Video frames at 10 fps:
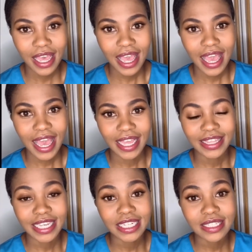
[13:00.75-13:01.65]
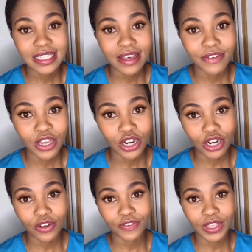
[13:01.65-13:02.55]
and they discover a lot
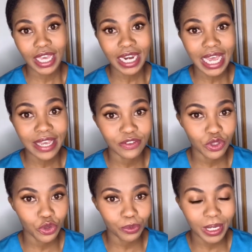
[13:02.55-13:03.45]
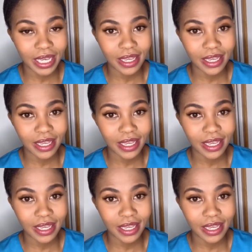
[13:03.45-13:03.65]
of their lives through play.